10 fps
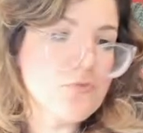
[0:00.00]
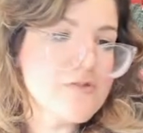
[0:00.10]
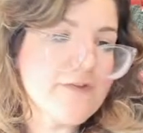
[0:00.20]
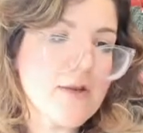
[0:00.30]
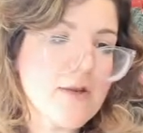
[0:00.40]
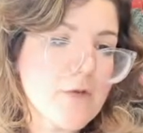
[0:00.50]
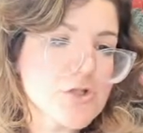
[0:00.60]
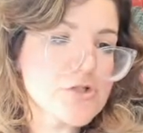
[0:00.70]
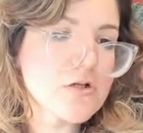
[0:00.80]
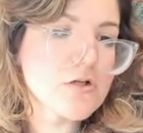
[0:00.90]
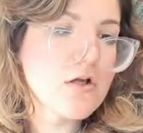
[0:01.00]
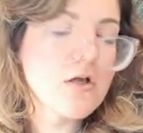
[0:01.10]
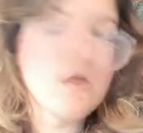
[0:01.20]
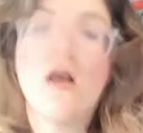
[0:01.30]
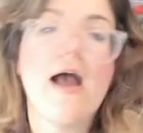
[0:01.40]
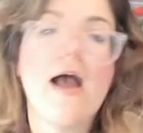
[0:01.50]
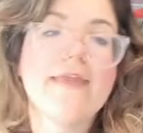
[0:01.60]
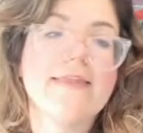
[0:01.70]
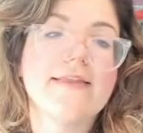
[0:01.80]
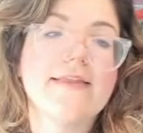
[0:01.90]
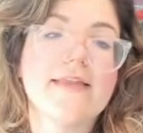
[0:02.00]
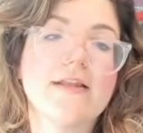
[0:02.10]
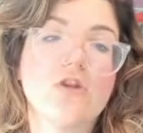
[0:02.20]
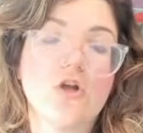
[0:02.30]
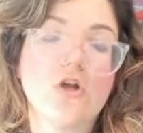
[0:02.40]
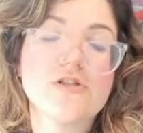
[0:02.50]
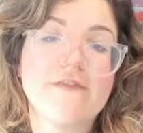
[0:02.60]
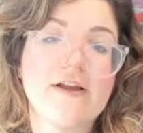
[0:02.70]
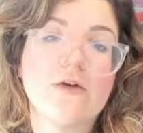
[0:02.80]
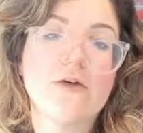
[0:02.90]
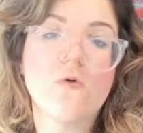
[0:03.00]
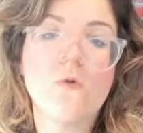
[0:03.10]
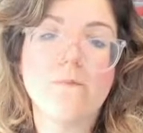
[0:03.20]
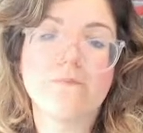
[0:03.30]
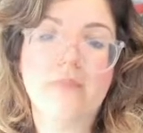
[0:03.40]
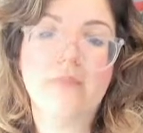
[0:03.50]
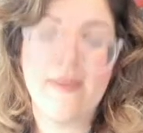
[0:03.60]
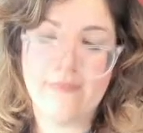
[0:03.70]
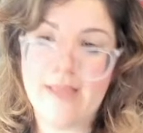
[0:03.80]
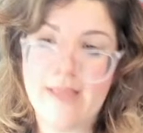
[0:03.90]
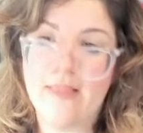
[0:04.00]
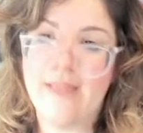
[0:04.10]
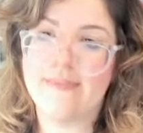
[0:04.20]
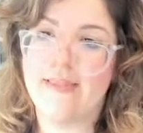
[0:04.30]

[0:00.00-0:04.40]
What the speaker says: very much. I think that it looks very cool, and I like